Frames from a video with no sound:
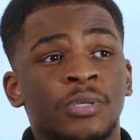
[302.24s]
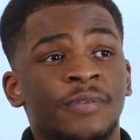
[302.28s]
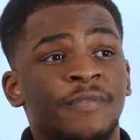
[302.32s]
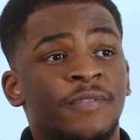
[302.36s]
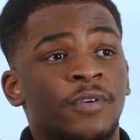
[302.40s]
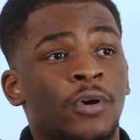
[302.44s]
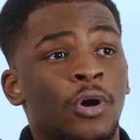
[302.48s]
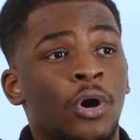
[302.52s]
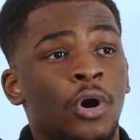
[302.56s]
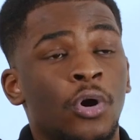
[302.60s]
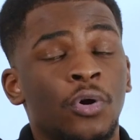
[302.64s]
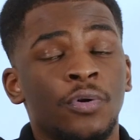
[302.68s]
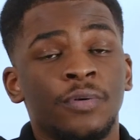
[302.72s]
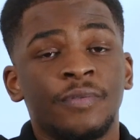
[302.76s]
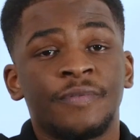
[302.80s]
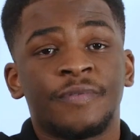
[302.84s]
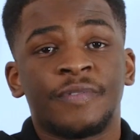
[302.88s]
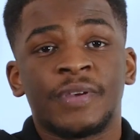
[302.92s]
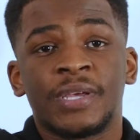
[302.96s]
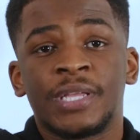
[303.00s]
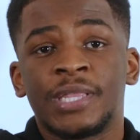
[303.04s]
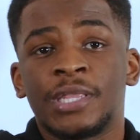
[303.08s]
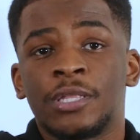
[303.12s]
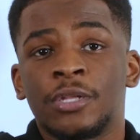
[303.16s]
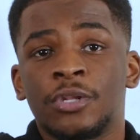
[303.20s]
with
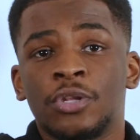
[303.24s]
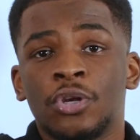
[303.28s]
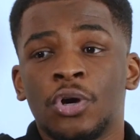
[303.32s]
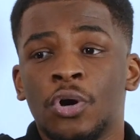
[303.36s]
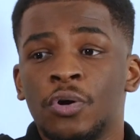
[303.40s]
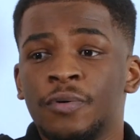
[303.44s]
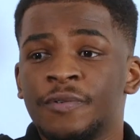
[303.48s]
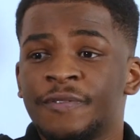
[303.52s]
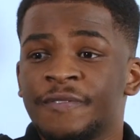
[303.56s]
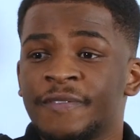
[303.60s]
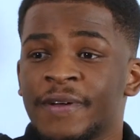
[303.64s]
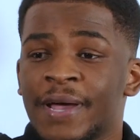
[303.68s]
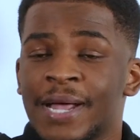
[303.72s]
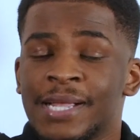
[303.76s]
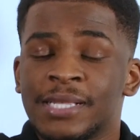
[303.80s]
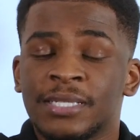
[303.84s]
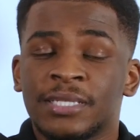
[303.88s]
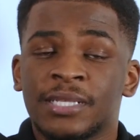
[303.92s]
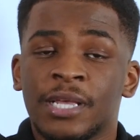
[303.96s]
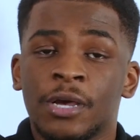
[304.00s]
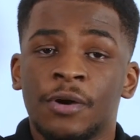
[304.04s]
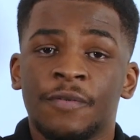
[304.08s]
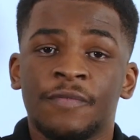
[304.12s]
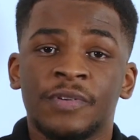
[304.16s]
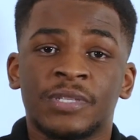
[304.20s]
COVID, the no fans,
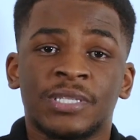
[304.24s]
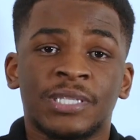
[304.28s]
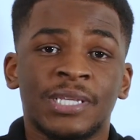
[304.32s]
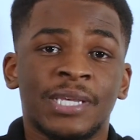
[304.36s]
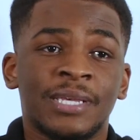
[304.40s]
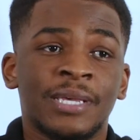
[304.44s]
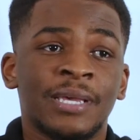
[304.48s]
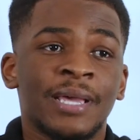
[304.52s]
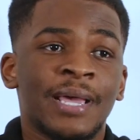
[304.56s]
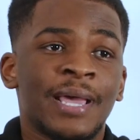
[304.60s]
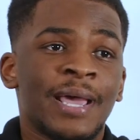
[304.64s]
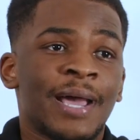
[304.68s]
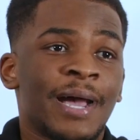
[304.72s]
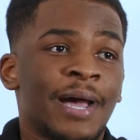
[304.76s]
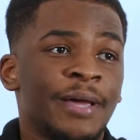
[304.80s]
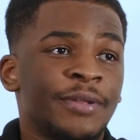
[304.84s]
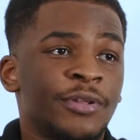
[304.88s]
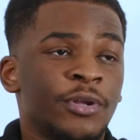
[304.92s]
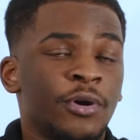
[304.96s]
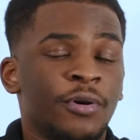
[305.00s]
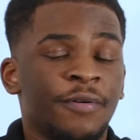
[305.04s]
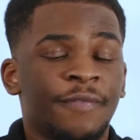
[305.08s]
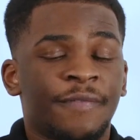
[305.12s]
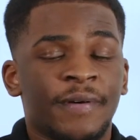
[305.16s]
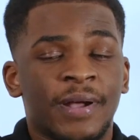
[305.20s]
they obviously had
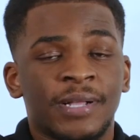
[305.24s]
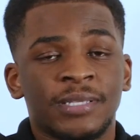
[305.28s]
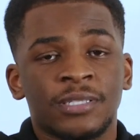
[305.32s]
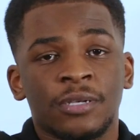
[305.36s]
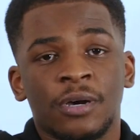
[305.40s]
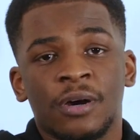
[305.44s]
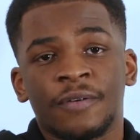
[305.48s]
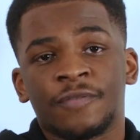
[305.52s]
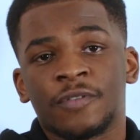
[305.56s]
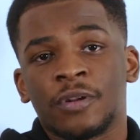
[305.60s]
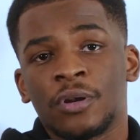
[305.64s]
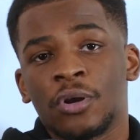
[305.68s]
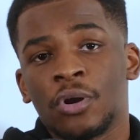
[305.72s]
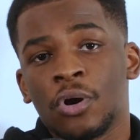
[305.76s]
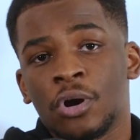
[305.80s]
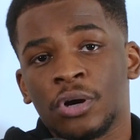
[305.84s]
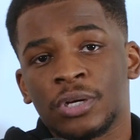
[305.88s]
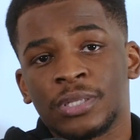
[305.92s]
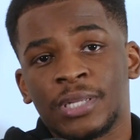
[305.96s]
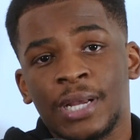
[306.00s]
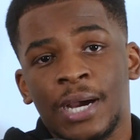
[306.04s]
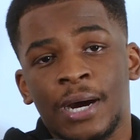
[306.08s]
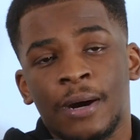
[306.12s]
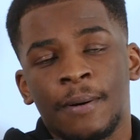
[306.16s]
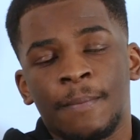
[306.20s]
no fans after
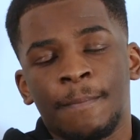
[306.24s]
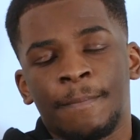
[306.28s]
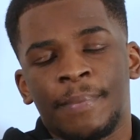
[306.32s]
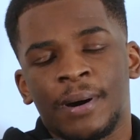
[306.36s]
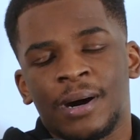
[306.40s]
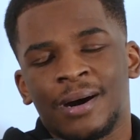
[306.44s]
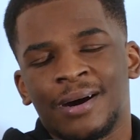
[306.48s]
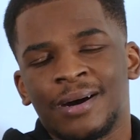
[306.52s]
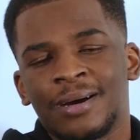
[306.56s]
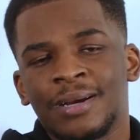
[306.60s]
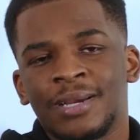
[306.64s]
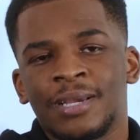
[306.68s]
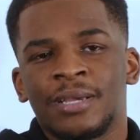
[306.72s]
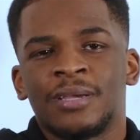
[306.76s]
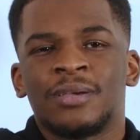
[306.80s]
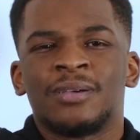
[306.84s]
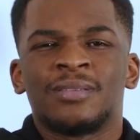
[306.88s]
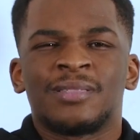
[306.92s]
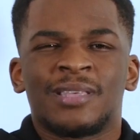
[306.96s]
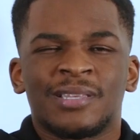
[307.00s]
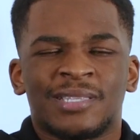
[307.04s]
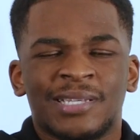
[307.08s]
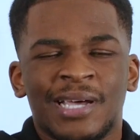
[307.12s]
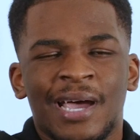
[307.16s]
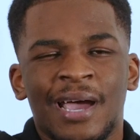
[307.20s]
lockdown, but
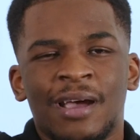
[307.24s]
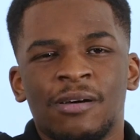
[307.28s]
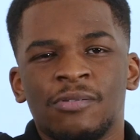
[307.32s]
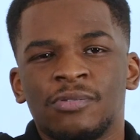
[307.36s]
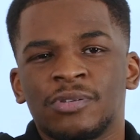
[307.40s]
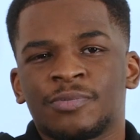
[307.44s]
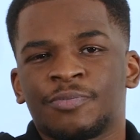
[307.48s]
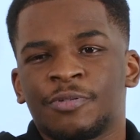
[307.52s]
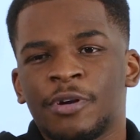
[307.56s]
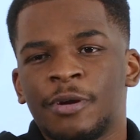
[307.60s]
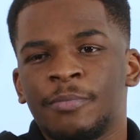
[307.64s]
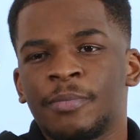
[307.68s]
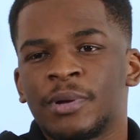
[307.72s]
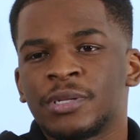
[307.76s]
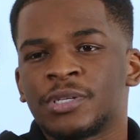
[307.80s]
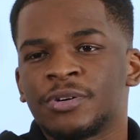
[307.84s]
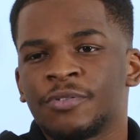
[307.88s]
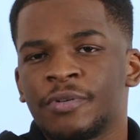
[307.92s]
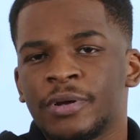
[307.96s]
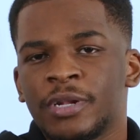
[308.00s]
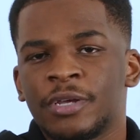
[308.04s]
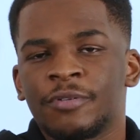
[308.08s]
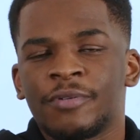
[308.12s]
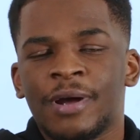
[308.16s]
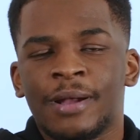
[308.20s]
the title was pretty much
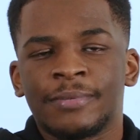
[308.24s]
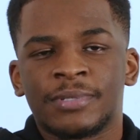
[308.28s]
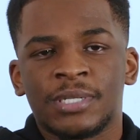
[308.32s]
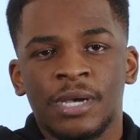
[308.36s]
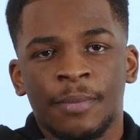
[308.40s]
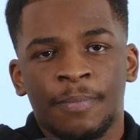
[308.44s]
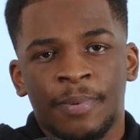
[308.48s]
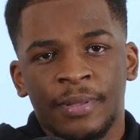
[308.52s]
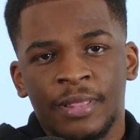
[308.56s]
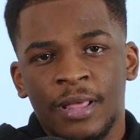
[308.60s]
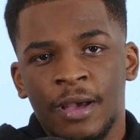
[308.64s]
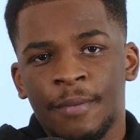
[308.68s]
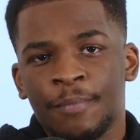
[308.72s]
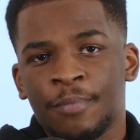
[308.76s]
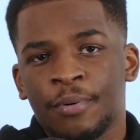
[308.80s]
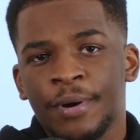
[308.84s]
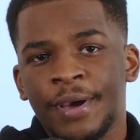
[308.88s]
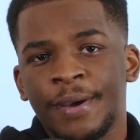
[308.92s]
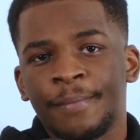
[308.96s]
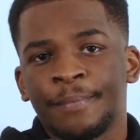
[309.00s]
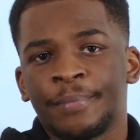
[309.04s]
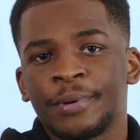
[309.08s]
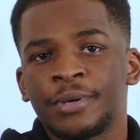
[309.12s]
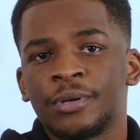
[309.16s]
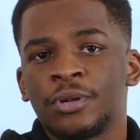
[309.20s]
already wrapped up at that
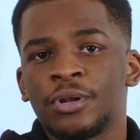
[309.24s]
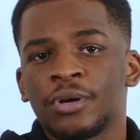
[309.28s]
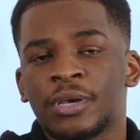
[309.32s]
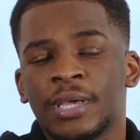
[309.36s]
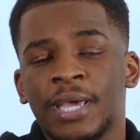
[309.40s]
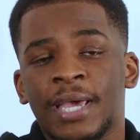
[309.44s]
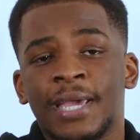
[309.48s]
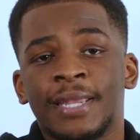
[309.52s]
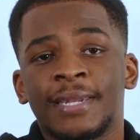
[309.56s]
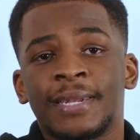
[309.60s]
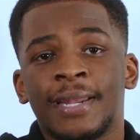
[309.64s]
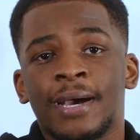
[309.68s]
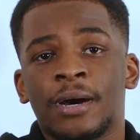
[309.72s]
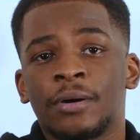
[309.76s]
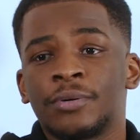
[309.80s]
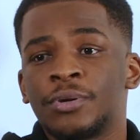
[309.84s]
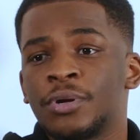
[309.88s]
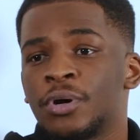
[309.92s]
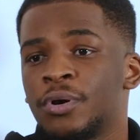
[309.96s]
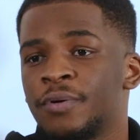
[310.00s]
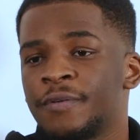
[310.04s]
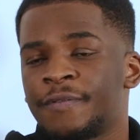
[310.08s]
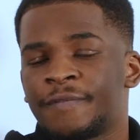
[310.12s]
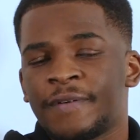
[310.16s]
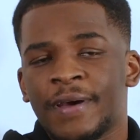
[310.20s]
point. But you look at it now,
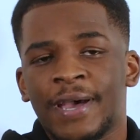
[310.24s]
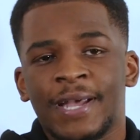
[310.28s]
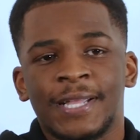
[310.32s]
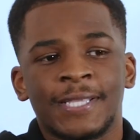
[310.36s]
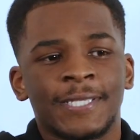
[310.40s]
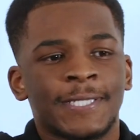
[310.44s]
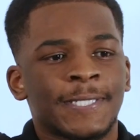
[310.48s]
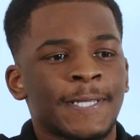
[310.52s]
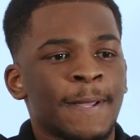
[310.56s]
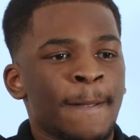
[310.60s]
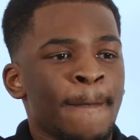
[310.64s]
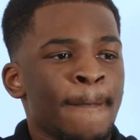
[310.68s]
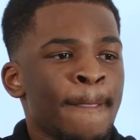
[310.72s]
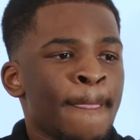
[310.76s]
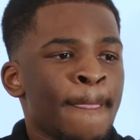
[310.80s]
no fans.